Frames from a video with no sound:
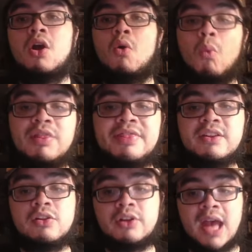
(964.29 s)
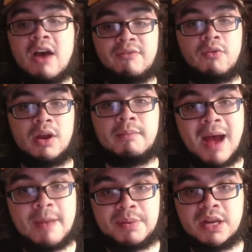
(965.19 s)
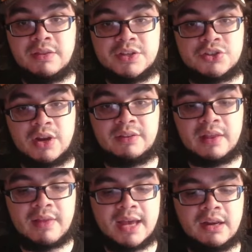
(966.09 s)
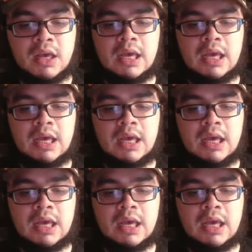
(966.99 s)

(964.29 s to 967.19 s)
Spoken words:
One thing to look out for, in my opinion, this trade deadline